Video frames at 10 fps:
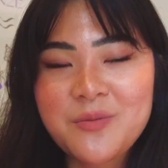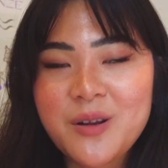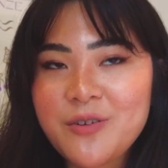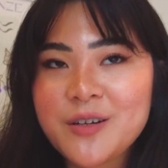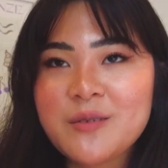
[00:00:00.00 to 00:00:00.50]

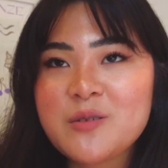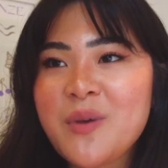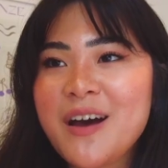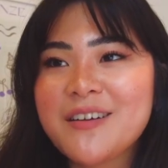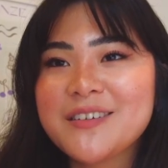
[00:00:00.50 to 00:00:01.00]
whenever I come to
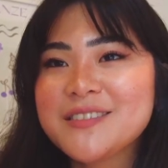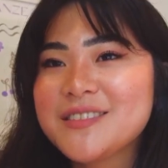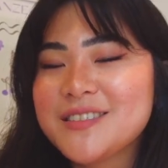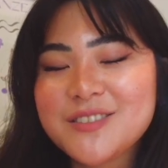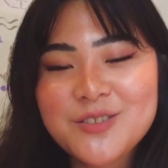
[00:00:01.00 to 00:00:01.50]
Paris.
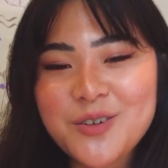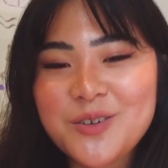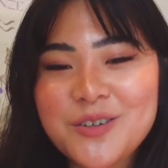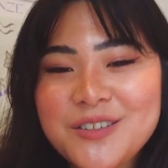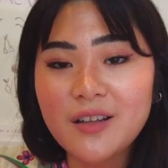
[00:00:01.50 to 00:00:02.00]
It's so good.